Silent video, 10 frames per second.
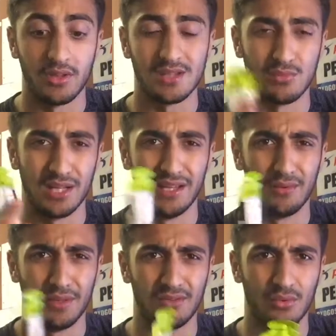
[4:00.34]
This really
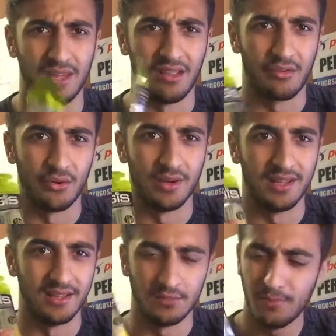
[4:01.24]
helped me sort of get through
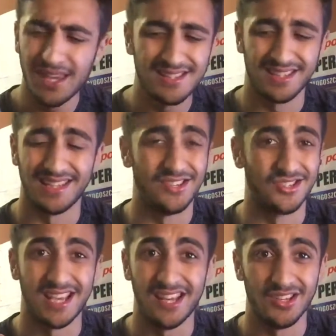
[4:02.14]
it. It's basically
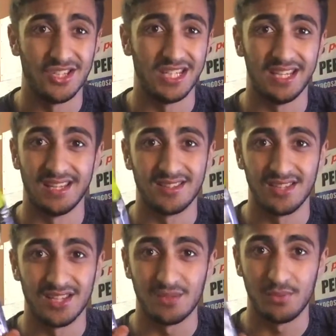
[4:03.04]
just energy. It's
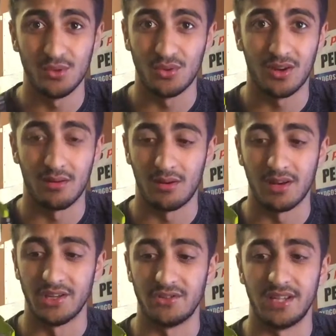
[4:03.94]
it's pure
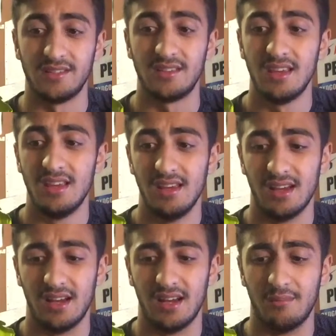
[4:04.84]
carbohydrates.
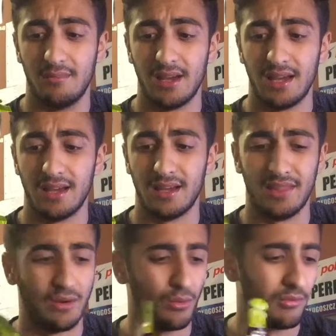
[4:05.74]
Um, uh,
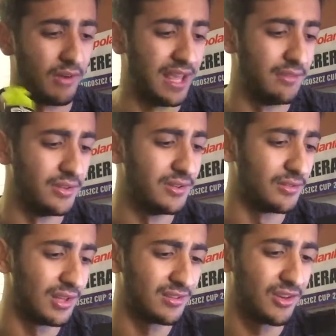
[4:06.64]
they're all flavored,
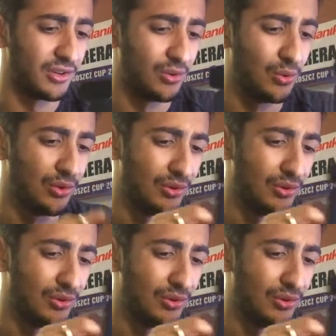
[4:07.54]
so that's kind of cool.